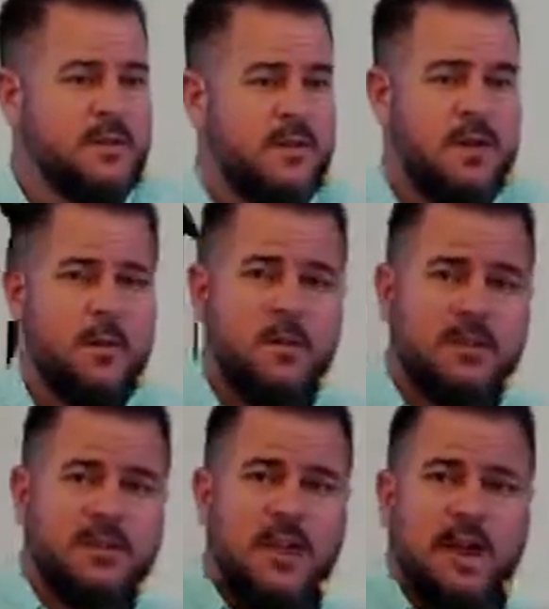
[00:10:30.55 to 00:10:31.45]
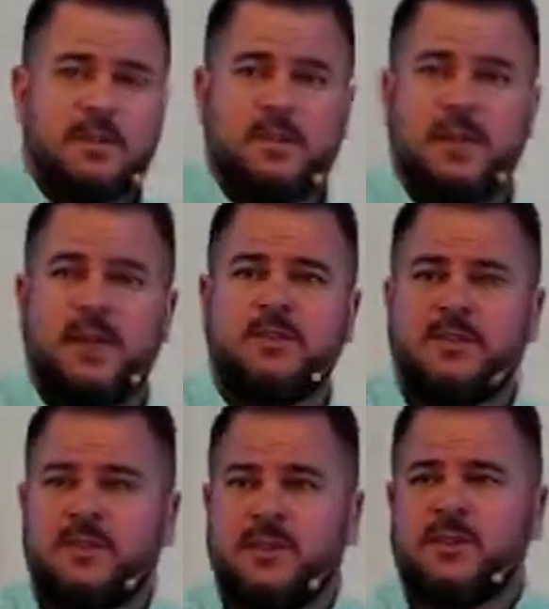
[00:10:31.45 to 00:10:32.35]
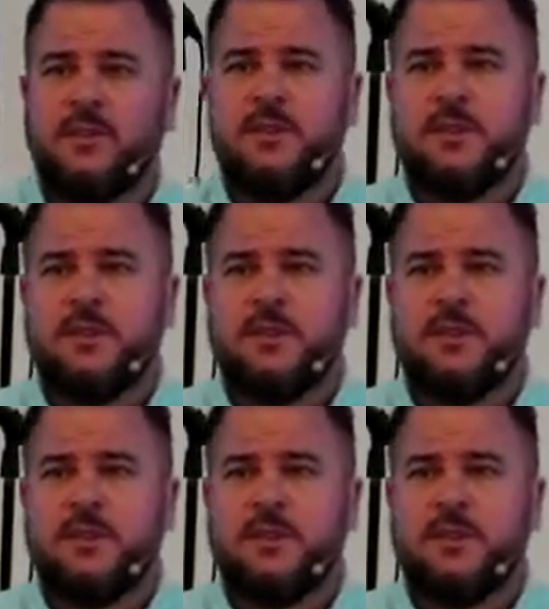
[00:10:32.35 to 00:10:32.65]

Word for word: Came up with a slide and some answers I'm going to show you.